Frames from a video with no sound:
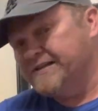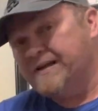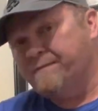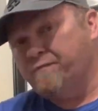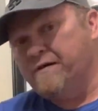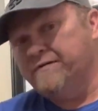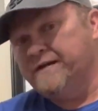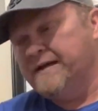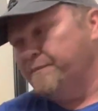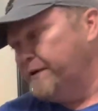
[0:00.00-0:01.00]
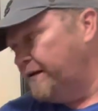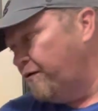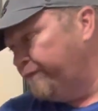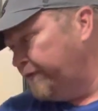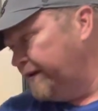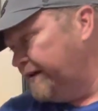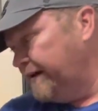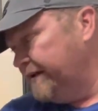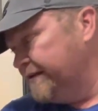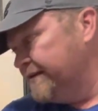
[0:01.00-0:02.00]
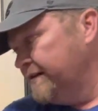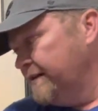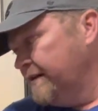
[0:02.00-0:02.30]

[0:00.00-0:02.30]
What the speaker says: come around yet, but hopefully it does.